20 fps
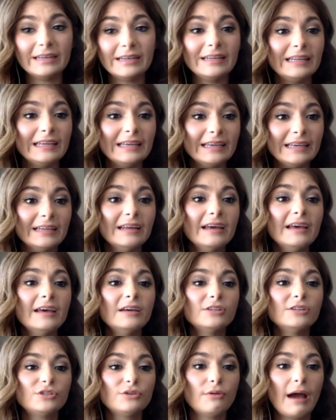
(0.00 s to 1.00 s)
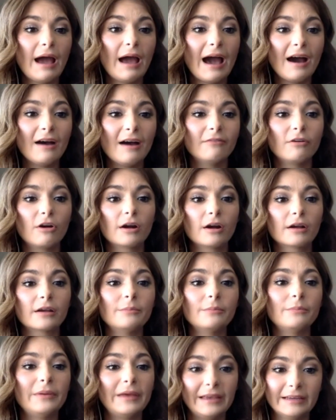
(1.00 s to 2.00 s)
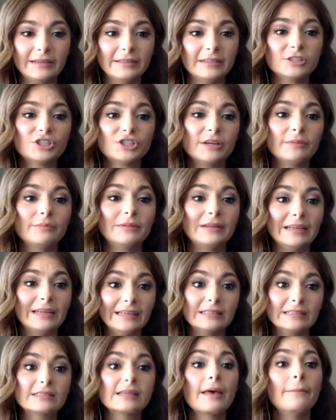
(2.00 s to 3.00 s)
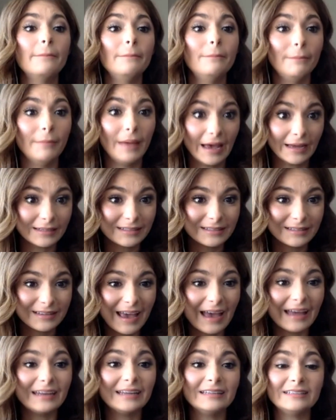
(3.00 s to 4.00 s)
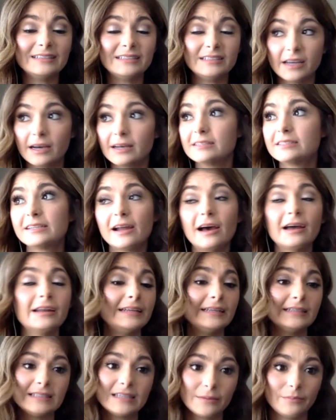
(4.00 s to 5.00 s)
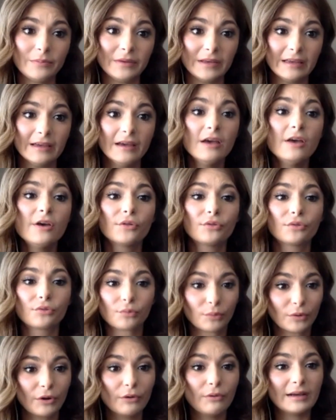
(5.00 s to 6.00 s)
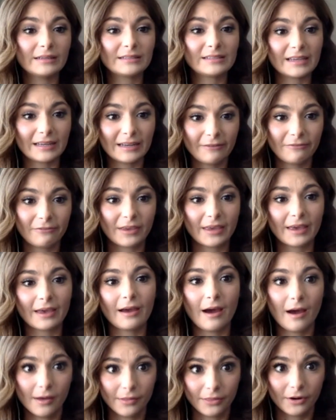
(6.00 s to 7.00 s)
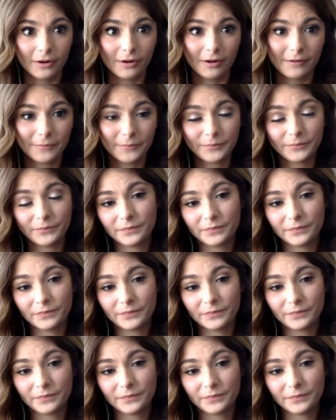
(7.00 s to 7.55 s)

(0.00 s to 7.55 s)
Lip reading: We need to have our companionship needs met, and it does not need to be through a significant other.